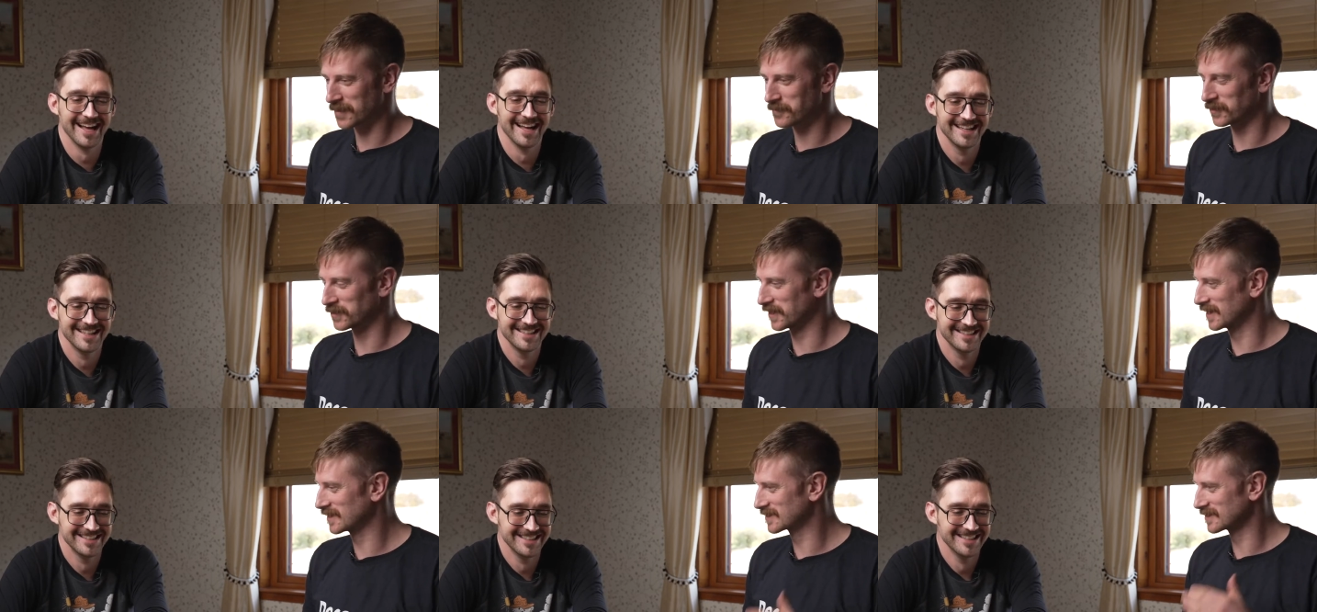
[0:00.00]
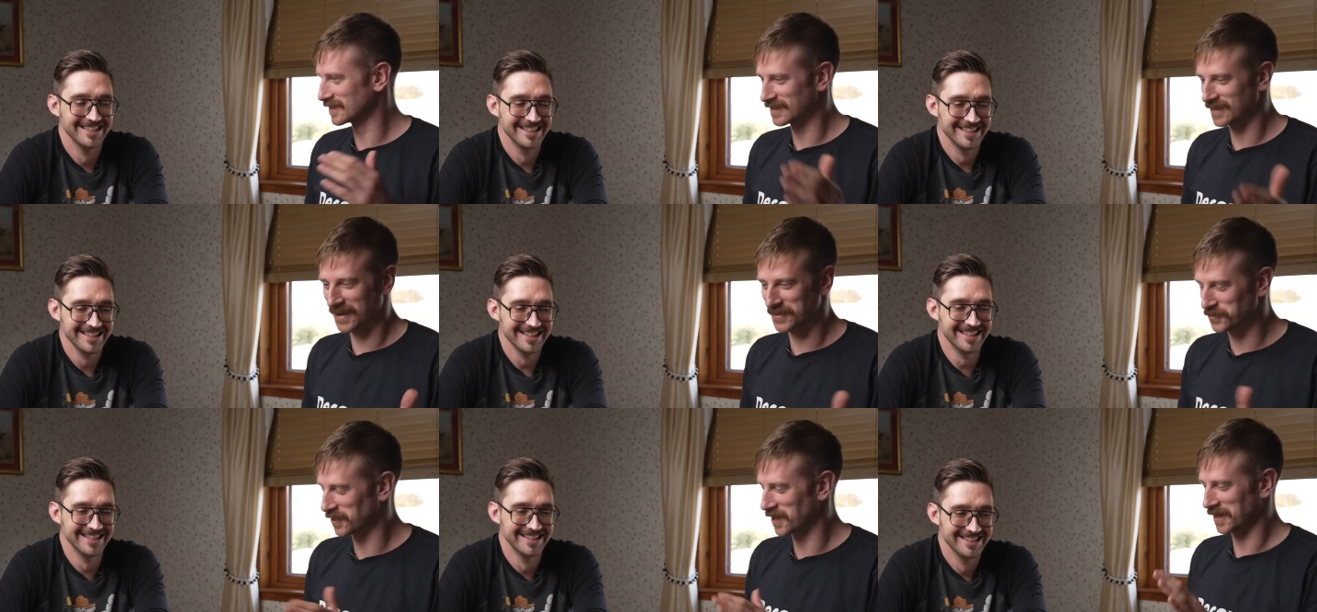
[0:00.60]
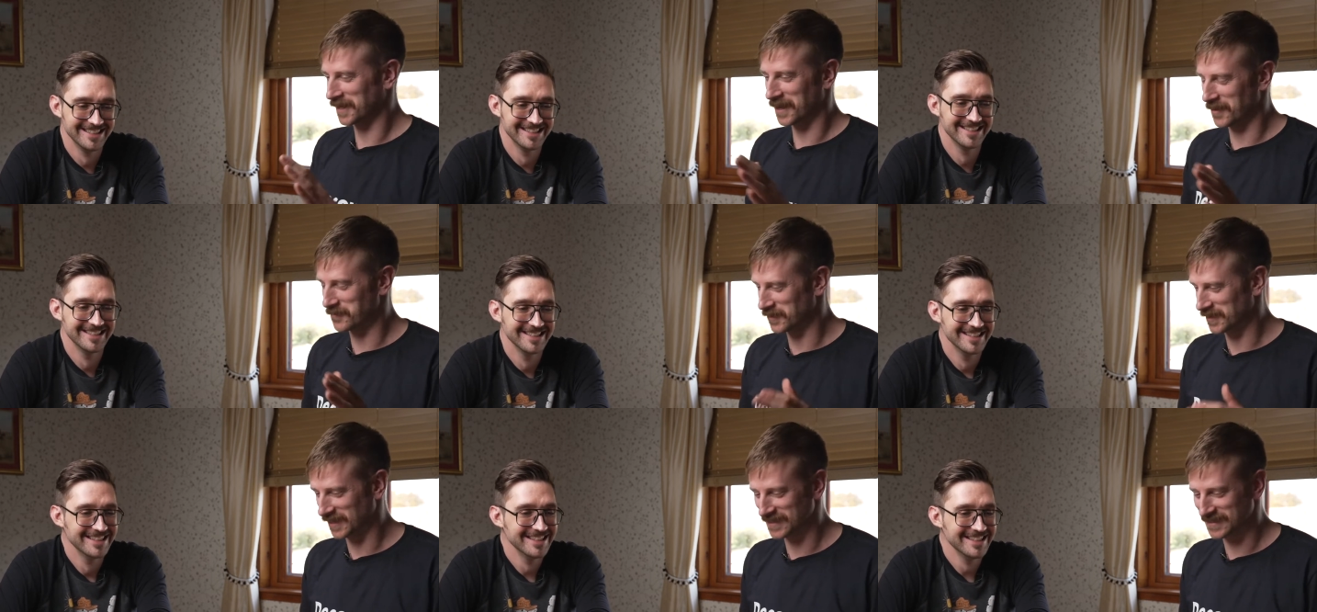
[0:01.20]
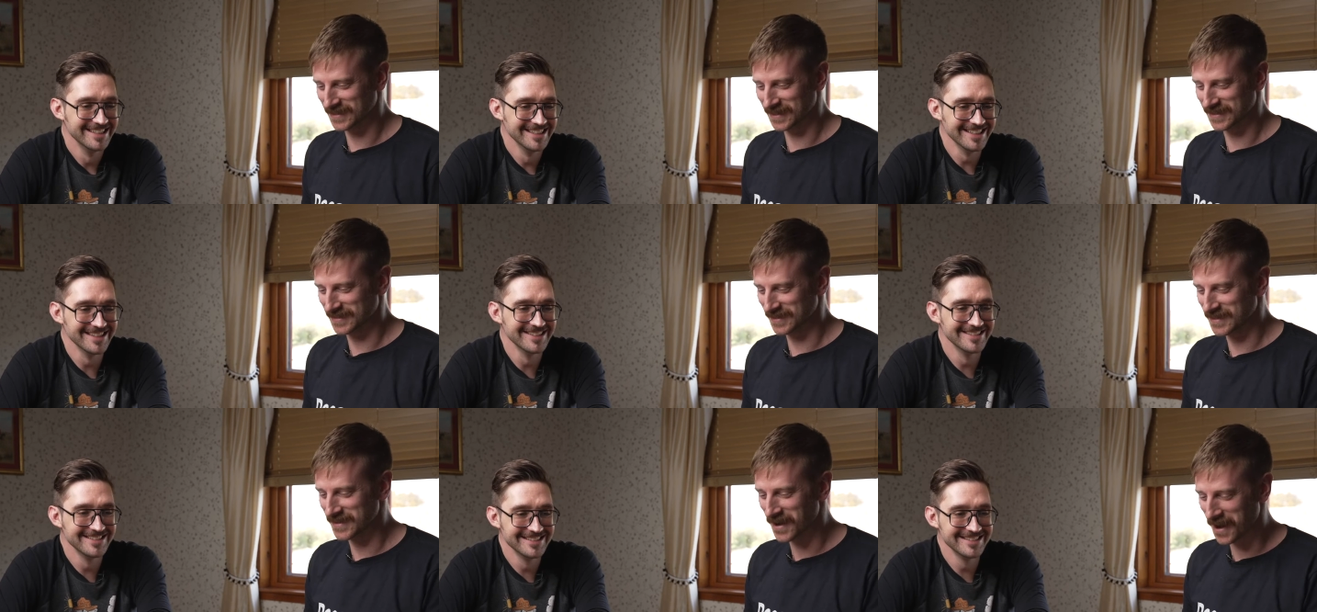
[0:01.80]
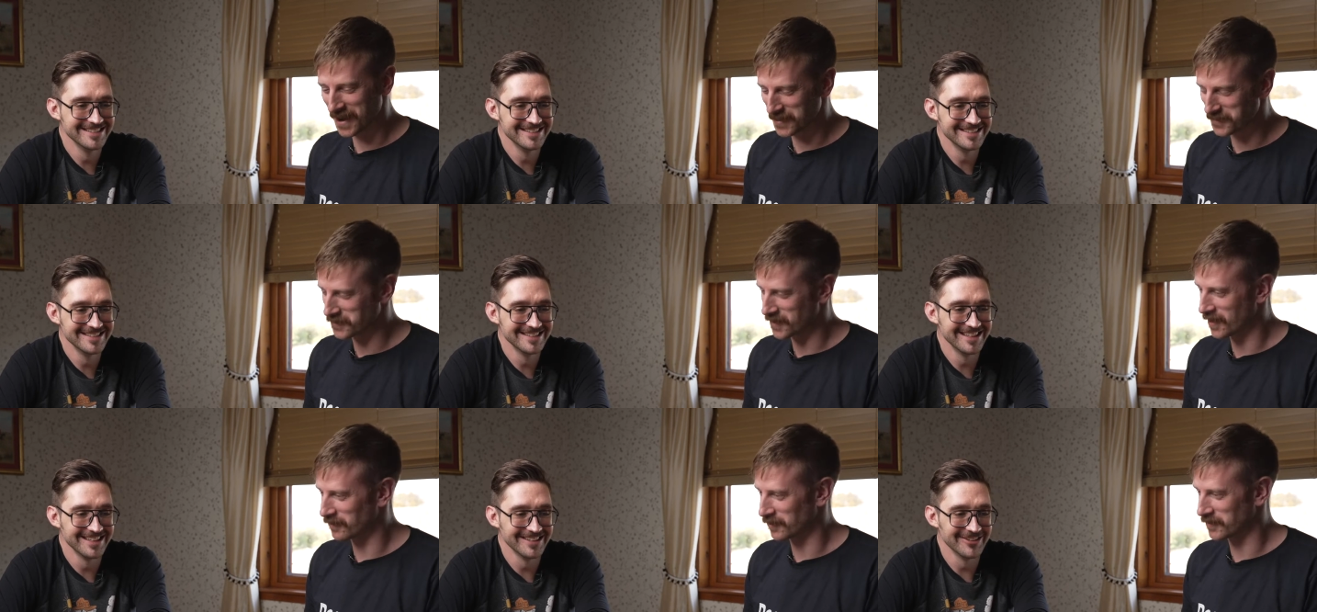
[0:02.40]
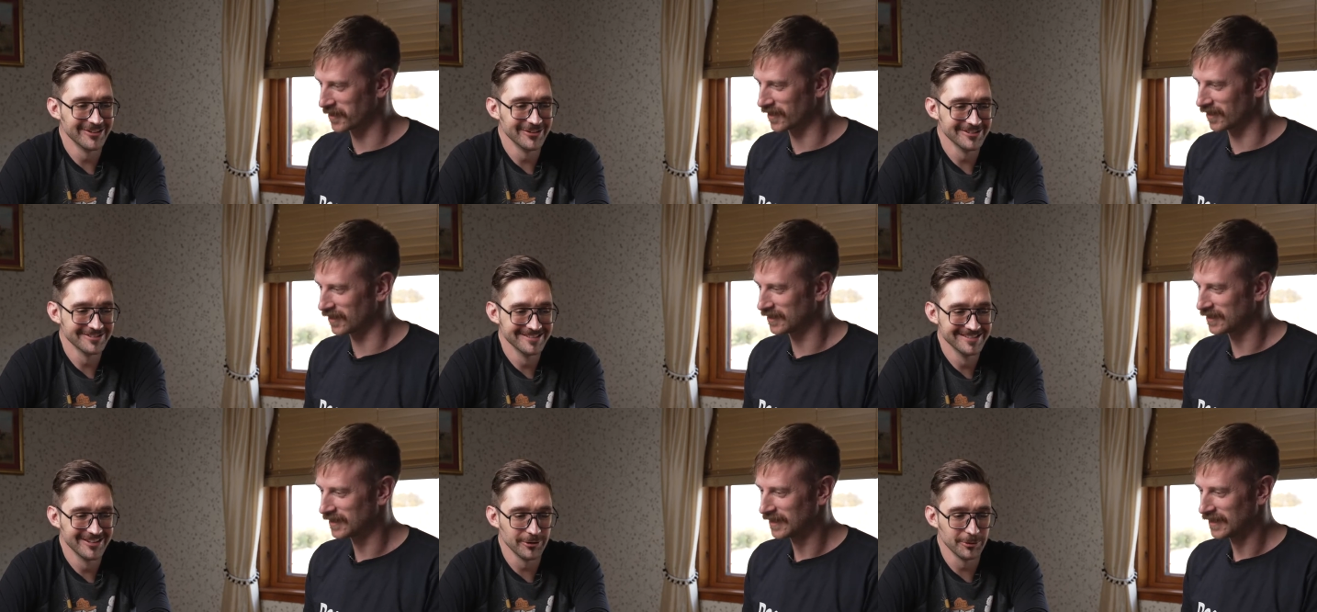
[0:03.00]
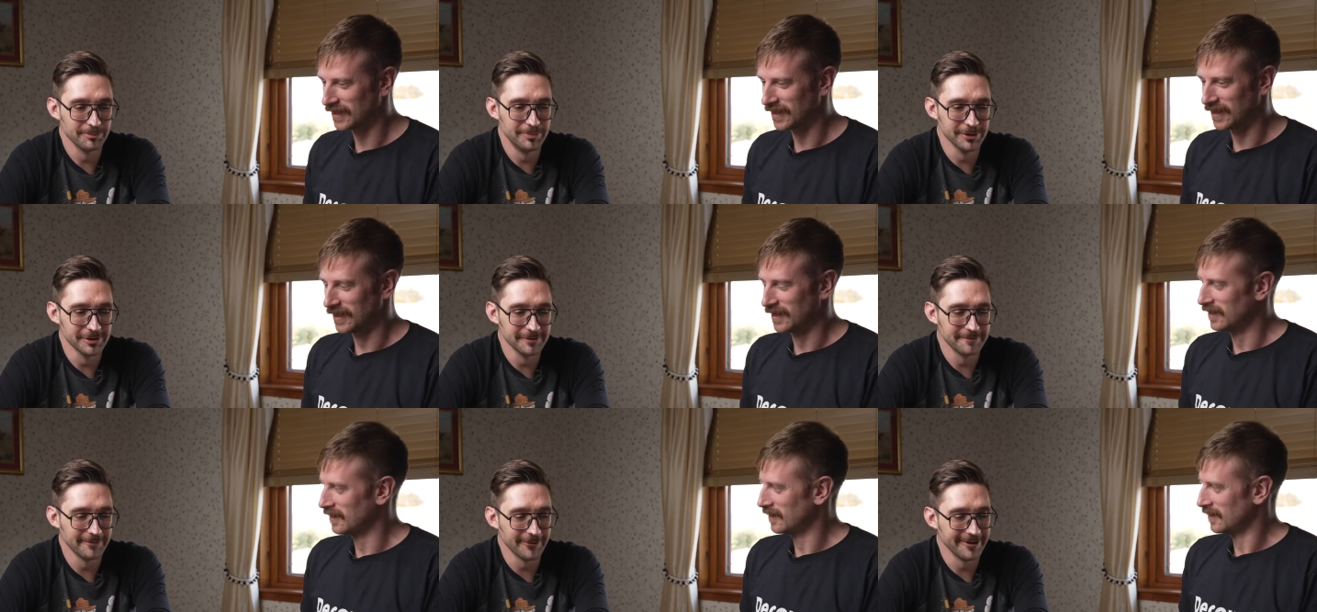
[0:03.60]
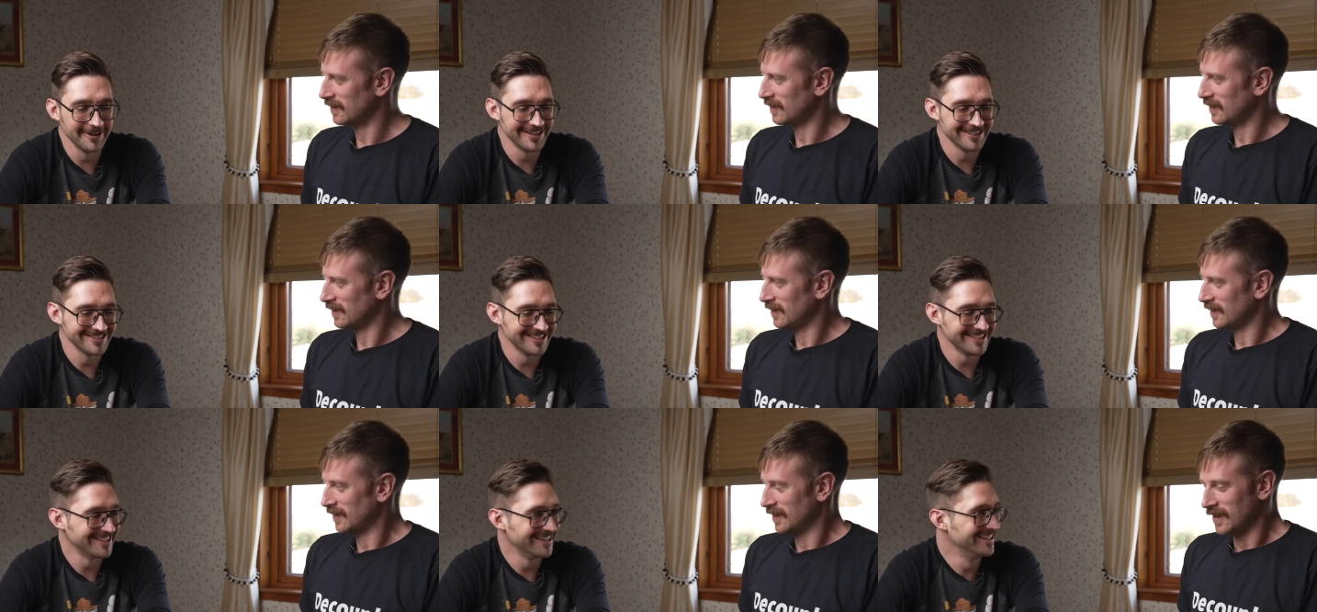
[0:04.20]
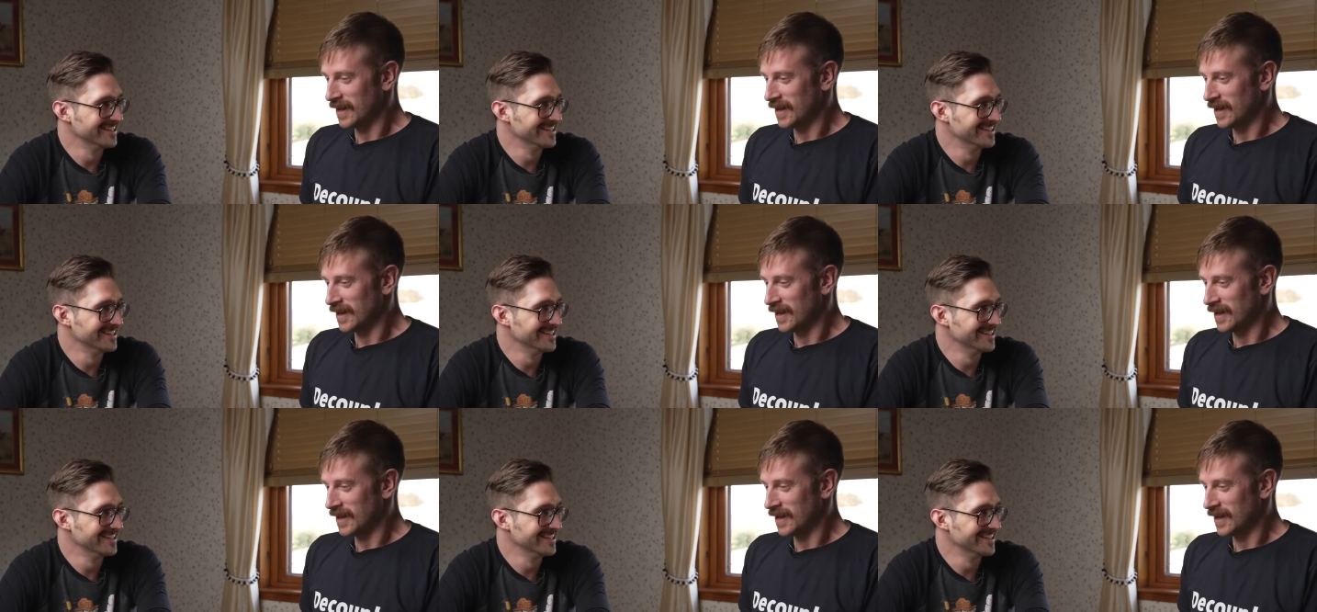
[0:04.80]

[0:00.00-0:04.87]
Speaker 1: couple days. I do a lot of camping. That's that's yeah. not a problem. had a whole,
Speaker 2: whole pillow fort out there.